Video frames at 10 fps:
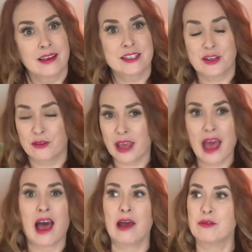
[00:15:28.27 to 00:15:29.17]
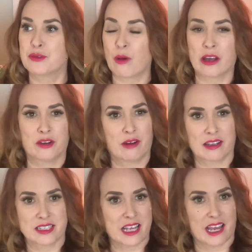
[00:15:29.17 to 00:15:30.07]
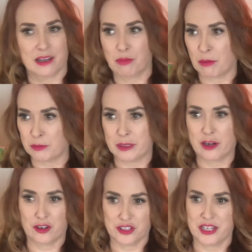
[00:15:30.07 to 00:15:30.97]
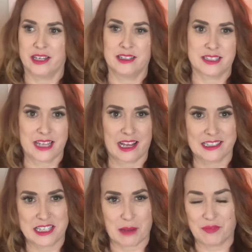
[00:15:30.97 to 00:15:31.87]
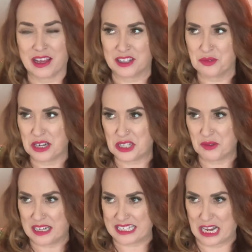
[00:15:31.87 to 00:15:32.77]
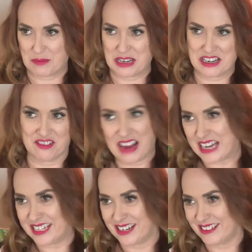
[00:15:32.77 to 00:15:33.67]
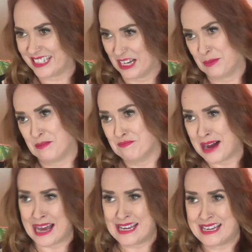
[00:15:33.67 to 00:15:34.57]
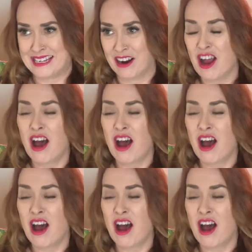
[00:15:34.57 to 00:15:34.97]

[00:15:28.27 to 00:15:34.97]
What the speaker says: So yeah, I was walking around saying, probably cursing it and saying the same thing. 2020 is going to be a great year. It's going to be my year.